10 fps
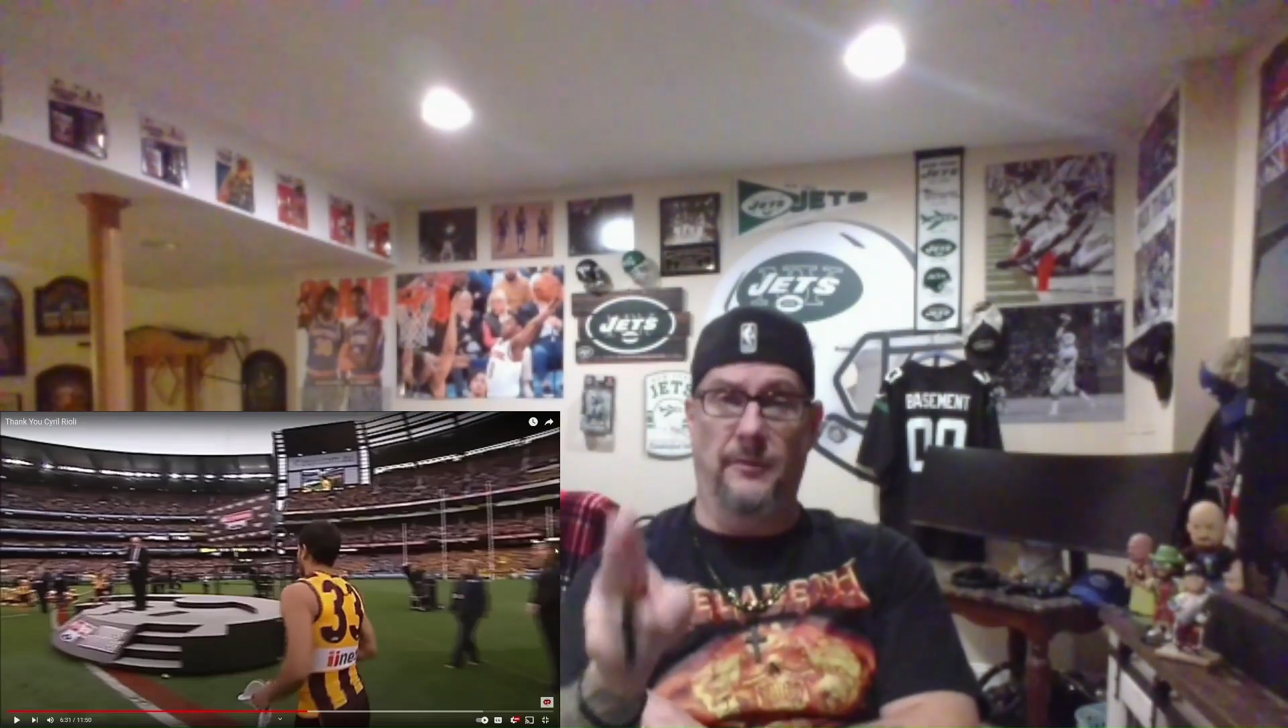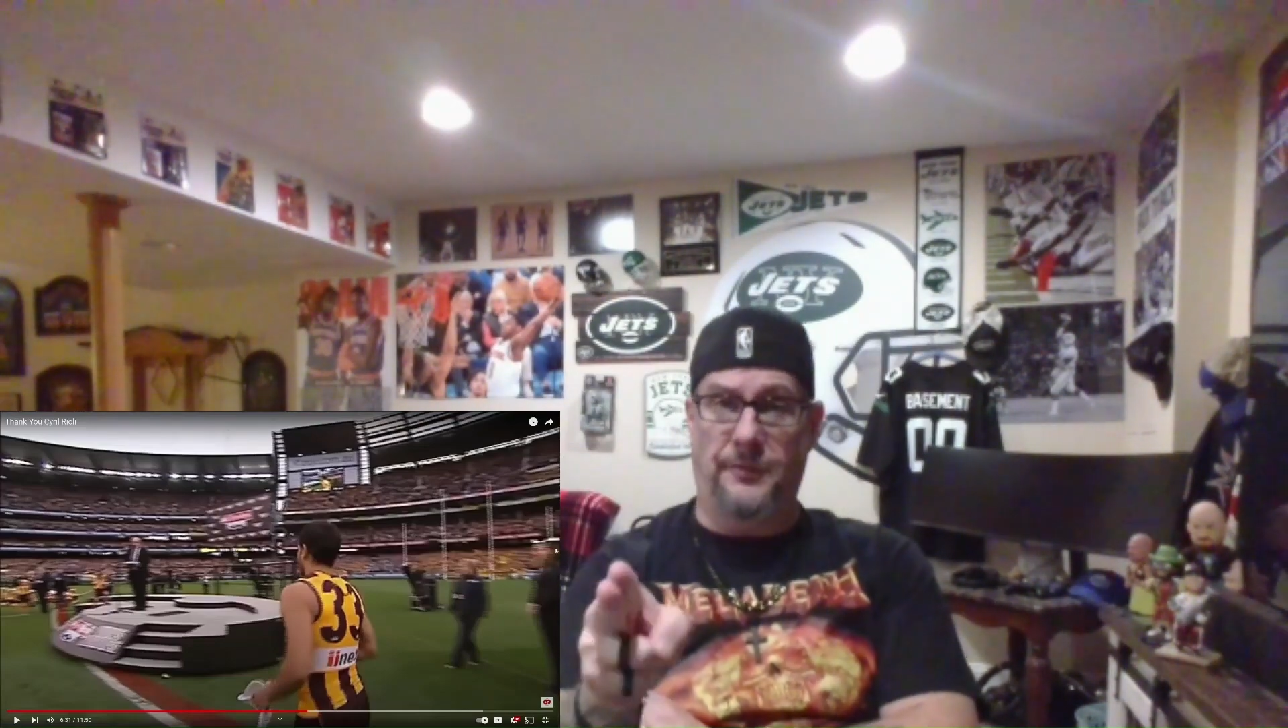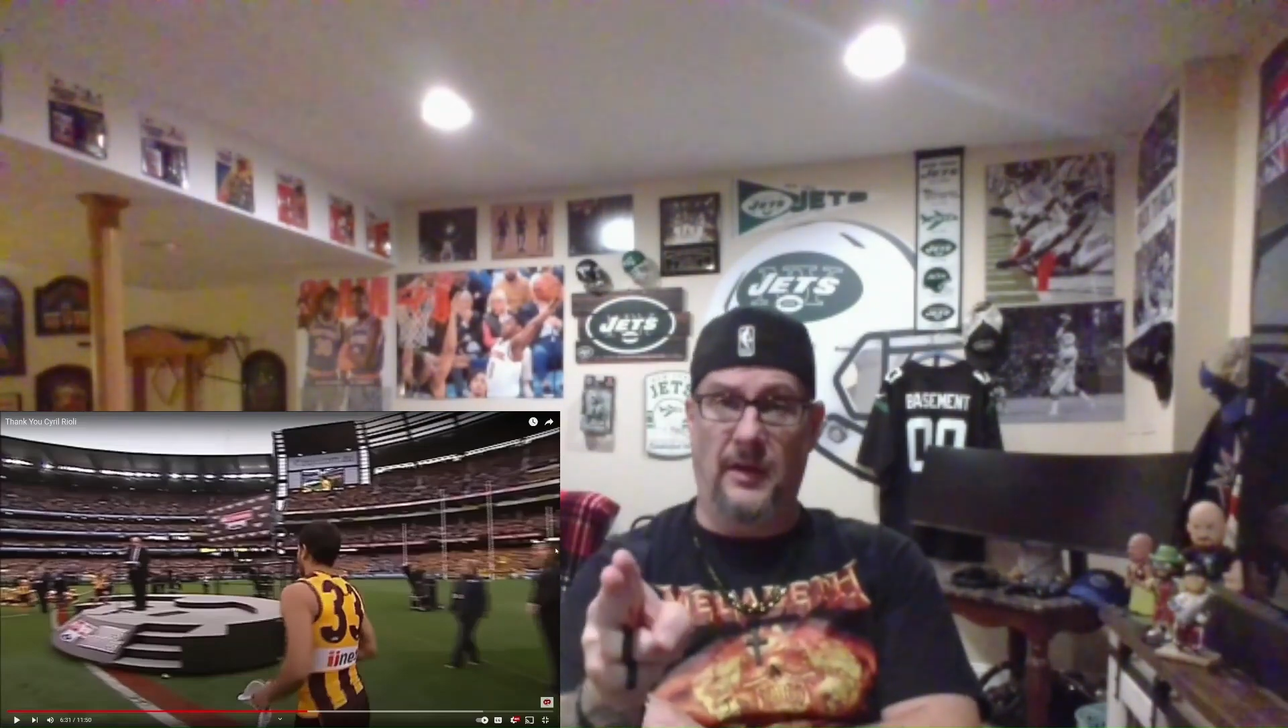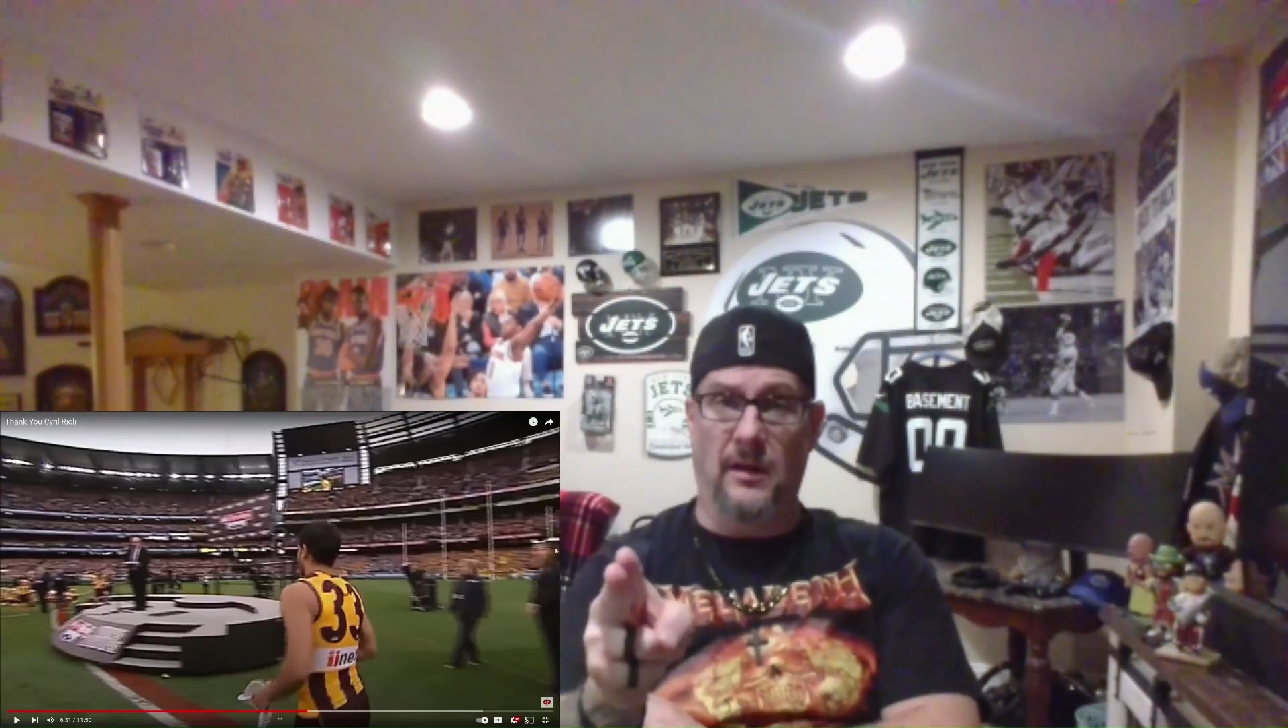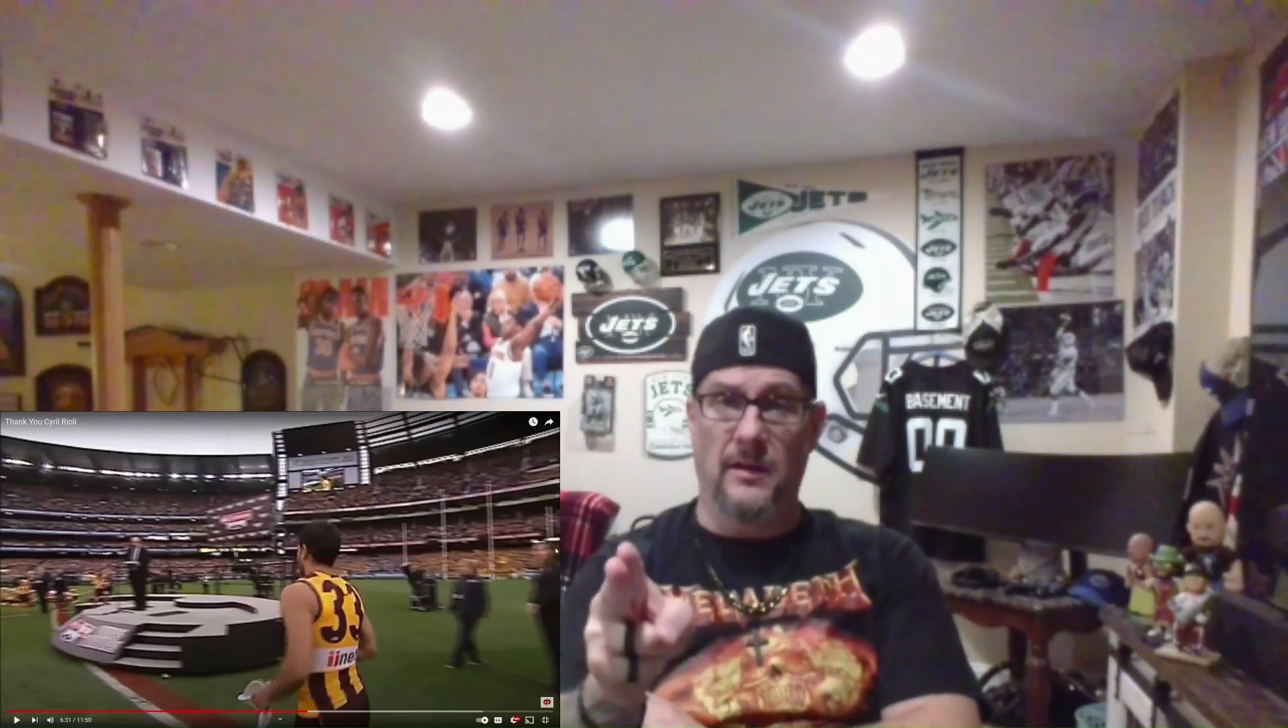the
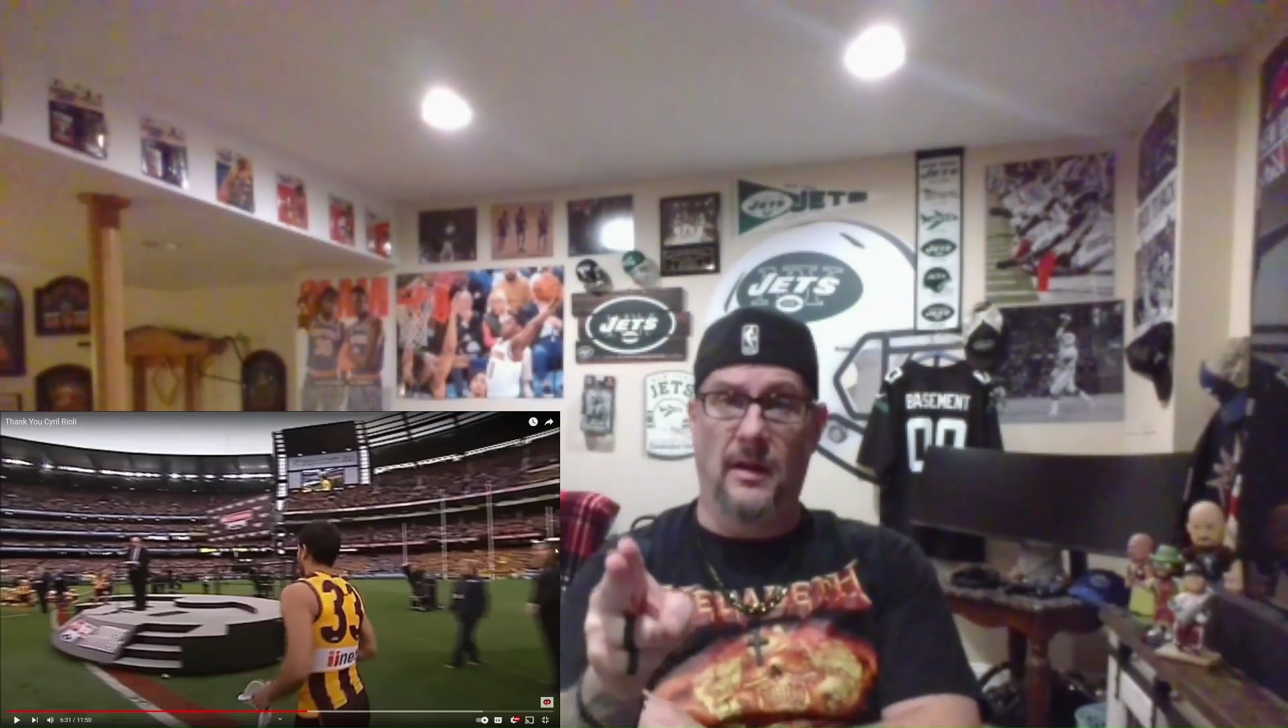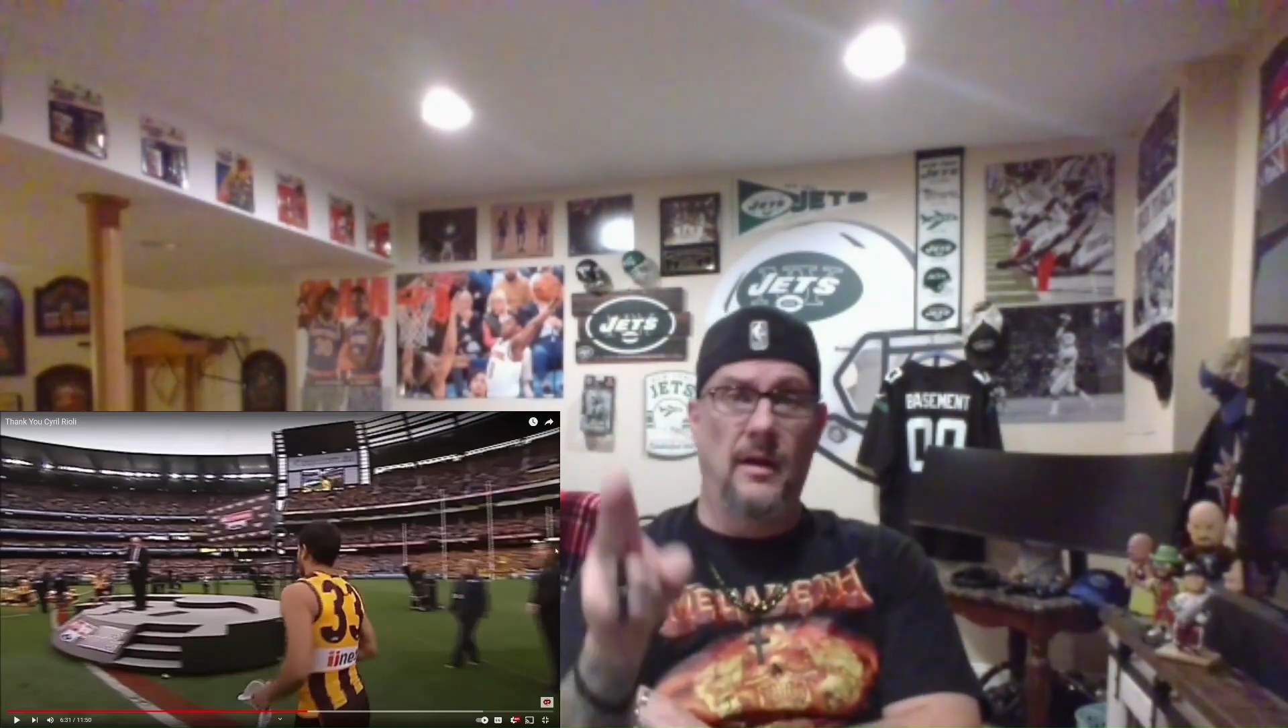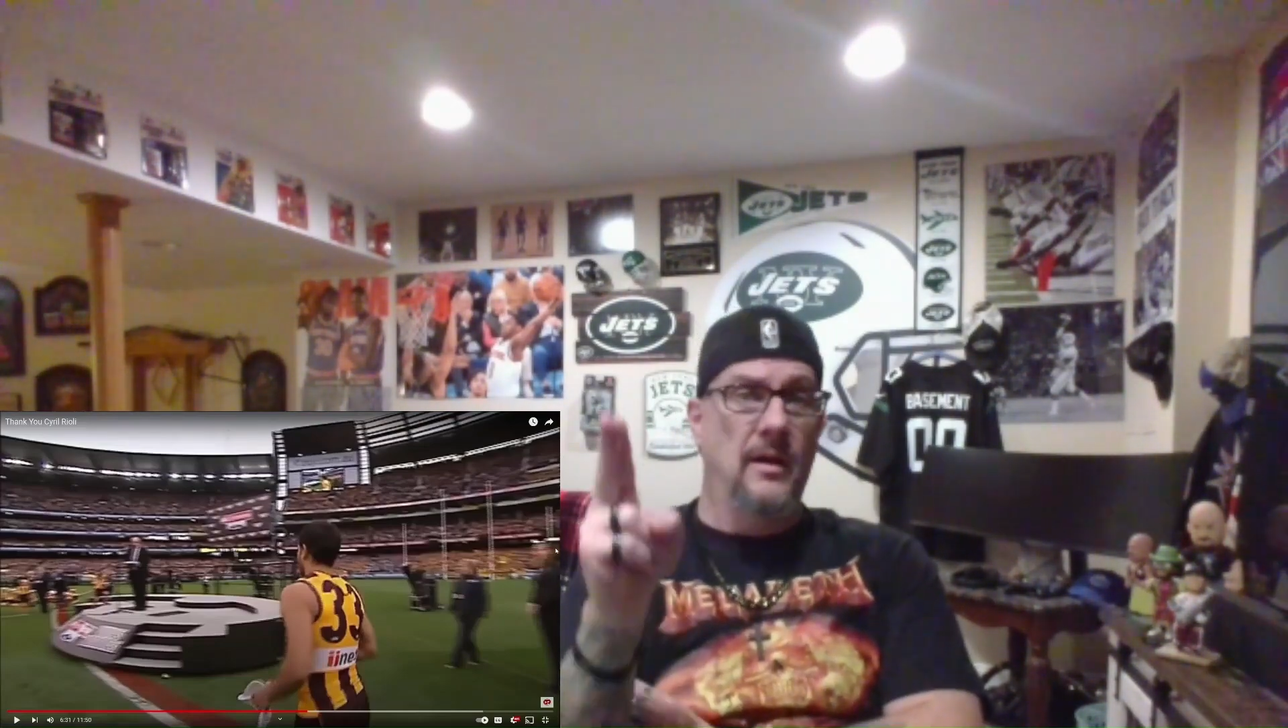field,